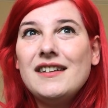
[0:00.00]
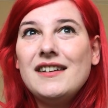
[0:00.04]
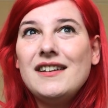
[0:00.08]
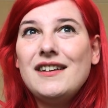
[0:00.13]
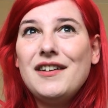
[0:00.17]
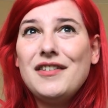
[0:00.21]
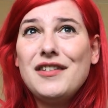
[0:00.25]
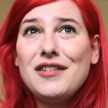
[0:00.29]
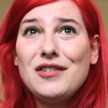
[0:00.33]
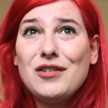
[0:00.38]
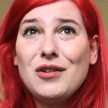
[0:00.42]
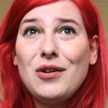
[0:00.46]
you
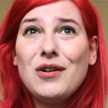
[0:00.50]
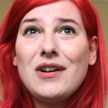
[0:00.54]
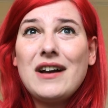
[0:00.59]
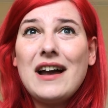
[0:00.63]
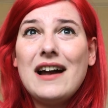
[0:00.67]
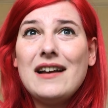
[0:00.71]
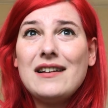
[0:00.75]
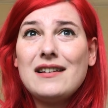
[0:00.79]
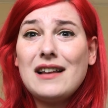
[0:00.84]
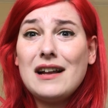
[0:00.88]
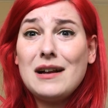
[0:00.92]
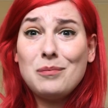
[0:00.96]
know, the dog
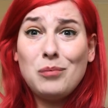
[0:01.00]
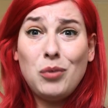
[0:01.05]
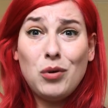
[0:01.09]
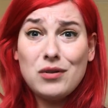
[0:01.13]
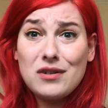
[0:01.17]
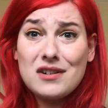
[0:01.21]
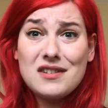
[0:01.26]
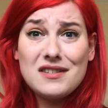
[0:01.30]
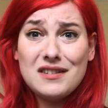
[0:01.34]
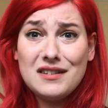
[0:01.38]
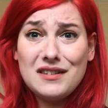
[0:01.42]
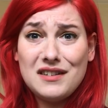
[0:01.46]
had like
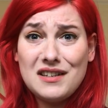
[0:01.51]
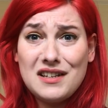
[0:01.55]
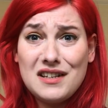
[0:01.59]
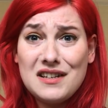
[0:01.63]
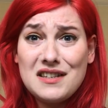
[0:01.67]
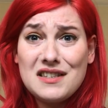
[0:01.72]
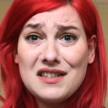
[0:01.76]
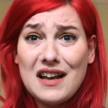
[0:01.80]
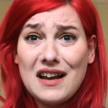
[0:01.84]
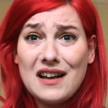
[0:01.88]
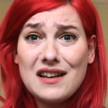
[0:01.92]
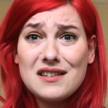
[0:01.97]
porcelain
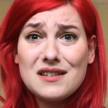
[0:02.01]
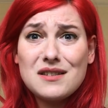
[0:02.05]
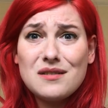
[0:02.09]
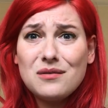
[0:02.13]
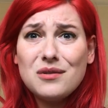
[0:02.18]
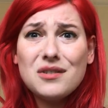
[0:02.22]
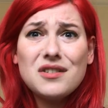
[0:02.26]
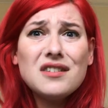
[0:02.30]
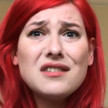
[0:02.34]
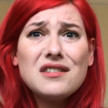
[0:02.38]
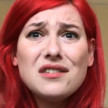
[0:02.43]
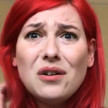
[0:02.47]
tea sets.
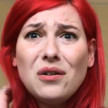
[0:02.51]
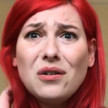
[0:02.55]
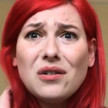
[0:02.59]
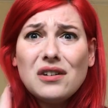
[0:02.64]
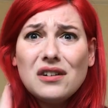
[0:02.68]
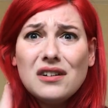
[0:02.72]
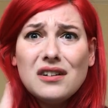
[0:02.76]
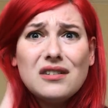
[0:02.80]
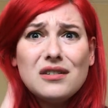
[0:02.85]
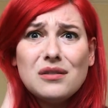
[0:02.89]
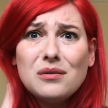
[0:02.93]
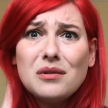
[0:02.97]
What's a dog
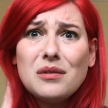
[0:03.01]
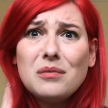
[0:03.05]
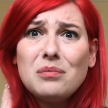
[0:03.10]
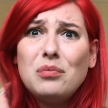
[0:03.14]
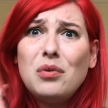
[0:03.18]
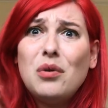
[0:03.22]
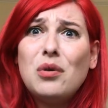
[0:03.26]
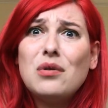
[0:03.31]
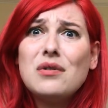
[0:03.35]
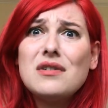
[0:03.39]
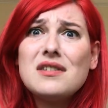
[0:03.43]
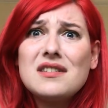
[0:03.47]
gonna do with a
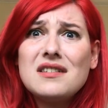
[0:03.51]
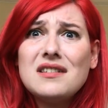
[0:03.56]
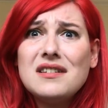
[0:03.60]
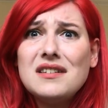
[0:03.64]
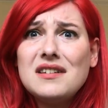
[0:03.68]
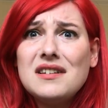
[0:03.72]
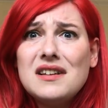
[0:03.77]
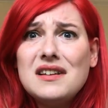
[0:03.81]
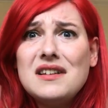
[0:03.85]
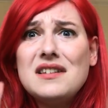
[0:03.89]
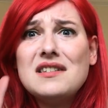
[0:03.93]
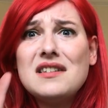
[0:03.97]

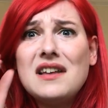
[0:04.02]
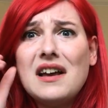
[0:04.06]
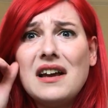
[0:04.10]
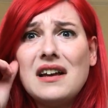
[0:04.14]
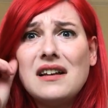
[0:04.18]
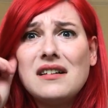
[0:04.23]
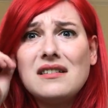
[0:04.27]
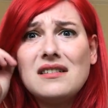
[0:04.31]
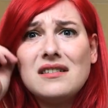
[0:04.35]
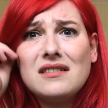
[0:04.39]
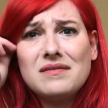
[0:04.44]
porcelain tea set?